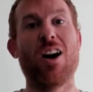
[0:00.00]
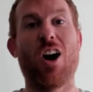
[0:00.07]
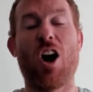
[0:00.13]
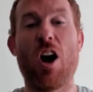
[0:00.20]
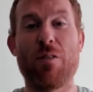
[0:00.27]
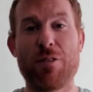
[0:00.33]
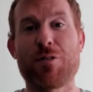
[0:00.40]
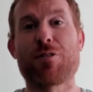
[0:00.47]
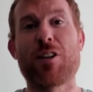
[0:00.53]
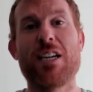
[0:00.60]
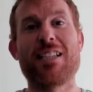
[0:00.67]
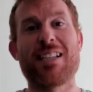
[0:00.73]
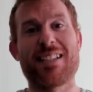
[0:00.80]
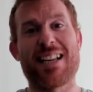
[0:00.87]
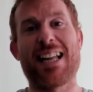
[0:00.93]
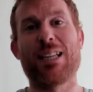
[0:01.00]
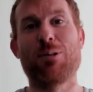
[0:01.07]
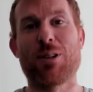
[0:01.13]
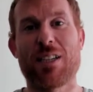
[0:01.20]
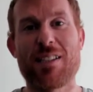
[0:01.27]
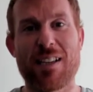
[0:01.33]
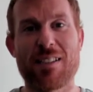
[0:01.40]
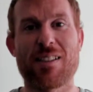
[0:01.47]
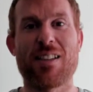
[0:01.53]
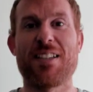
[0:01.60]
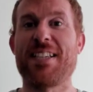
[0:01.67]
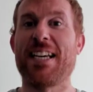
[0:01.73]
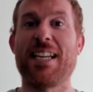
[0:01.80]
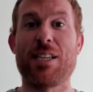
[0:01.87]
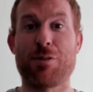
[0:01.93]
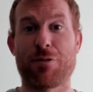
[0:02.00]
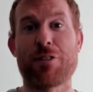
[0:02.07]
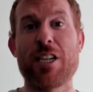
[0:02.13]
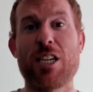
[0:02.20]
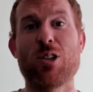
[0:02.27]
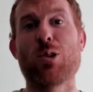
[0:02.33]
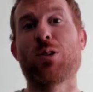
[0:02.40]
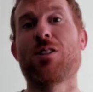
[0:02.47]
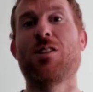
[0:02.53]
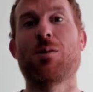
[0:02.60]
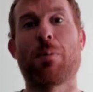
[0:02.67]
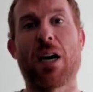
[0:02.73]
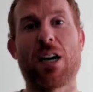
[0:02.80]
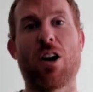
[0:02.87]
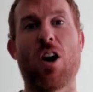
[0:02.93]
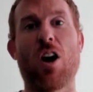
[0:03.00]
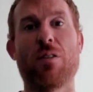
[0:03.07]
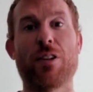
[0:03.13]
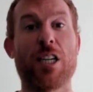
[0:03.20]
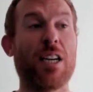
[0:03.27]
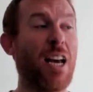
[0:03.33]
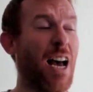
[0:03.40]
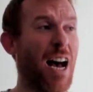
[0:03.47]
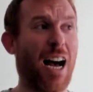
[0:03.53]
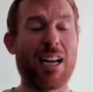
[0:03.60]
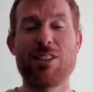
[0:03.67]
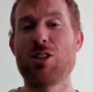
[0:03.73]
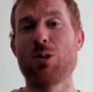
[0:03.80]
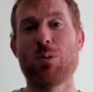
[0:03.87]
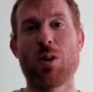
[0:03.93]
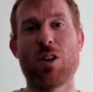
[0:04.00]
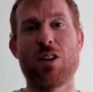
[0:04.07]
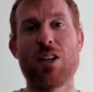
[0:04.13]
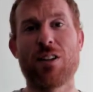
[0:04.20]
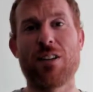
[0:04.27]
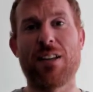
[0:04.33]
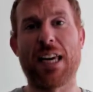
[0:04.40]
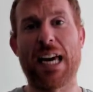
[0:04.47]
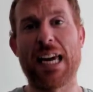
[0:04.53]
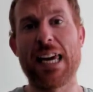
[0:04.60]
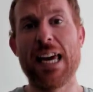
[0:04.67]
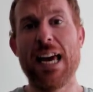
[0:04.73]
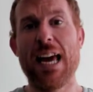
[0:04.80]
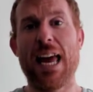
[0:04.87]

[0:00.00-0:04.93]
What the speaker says: Harvard Free is exactly what it says on the tin. It's free courses by Harvard. I took one the other day.